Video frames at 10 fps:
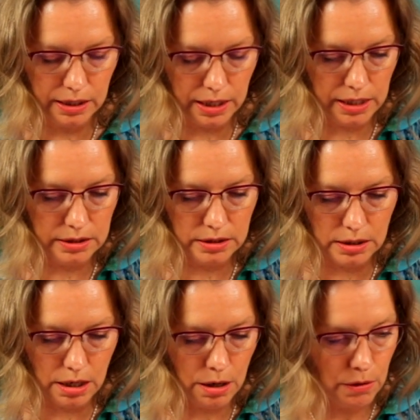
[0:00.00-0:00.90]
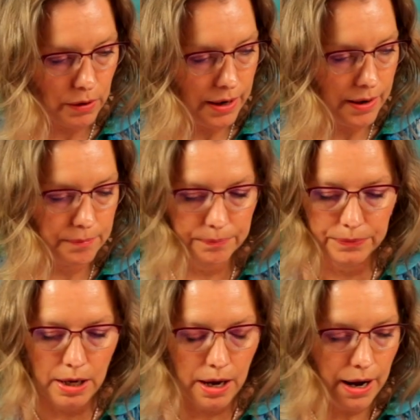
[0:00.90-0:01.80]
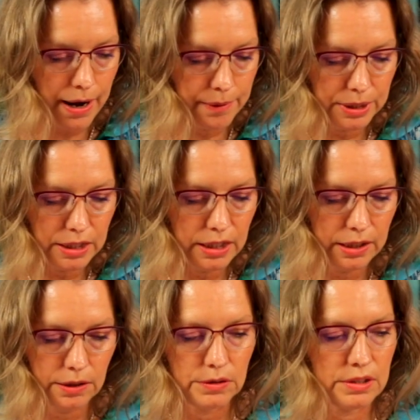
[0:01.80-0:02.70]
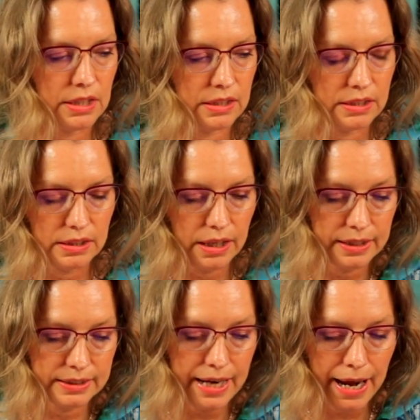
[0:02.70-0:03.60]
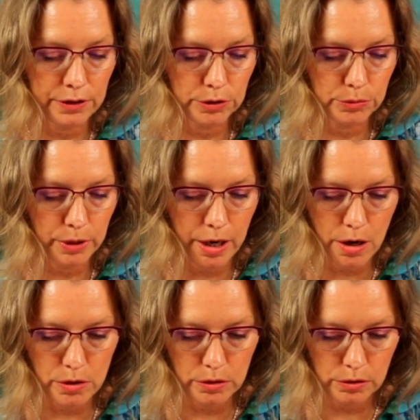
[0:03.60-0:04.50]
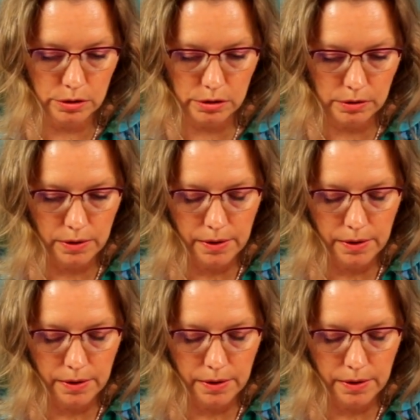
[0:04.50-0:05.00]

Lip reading: And so I'm going to use this Tattered Rose.